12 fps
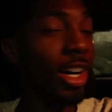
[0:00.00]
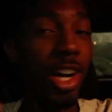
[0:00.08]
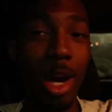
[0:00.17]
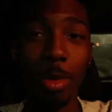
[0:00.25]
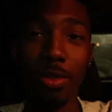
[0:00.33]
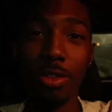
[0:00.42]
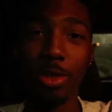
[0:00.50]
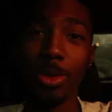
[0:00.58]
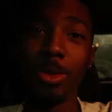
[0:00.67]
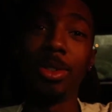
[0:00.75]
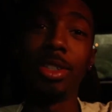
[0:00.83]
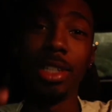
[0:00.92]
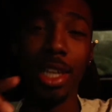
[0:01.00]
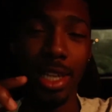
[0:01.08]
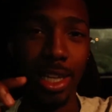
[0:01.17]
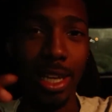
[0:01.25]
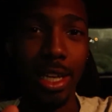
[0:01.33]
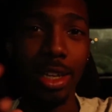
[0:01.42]
Harborview.
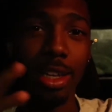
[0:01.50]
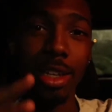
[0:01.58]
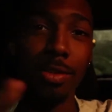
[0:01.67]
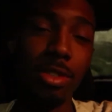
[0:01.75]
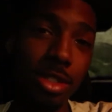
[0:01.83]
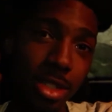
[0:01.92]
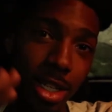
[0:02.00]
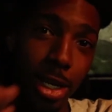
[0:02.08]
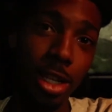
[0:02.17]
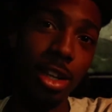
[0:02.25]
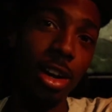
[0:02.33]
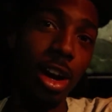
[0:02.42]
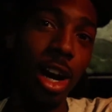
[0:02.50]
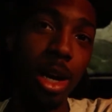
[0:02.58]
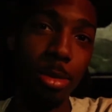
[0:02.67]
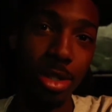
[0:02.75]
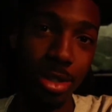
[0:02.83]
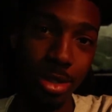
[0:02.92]
Yeah, he lives near to the
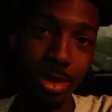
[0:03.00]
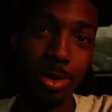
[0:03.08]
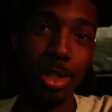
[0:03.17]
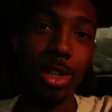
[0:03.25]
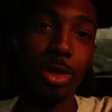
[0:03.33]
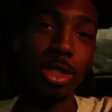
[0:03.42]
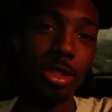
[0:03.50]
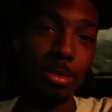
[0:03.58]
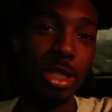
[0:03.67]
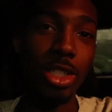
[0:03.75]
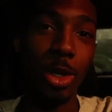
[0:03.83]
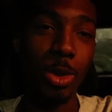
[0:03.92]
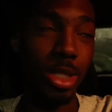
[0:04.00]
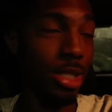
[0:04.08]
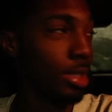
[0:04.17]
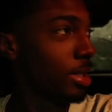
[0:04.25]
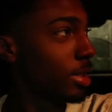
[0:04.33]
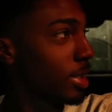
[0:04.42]
harbor, one of those beach
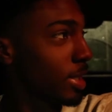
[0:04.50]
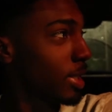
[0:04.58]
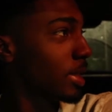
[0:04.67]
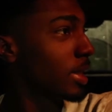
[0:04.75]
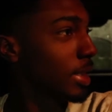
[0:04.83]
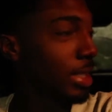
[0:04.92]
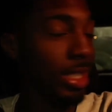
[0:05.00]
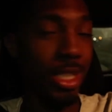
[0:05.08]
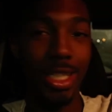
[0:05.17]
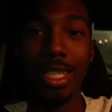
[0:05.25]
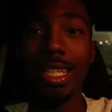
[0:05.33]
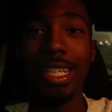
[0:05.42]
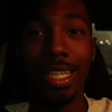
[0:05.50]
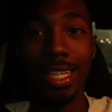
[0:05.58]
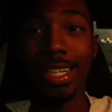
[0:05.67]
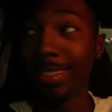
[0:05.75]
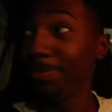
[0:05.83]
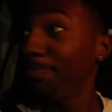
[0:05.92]
houses.
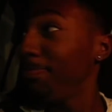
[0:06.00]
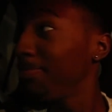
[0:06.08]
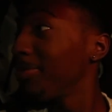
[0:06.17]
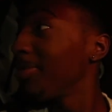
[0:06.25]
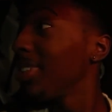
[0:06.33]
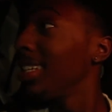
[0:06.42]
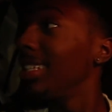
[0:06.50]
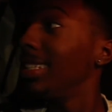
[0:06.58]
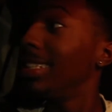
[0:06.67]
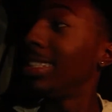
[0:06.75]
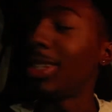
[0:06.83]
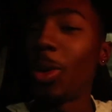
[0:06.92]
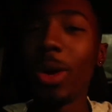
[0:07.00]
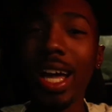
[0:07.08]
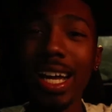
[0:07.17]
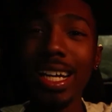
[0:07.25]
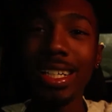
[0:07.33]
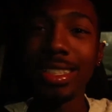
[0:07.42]
Yeah, so we're kind of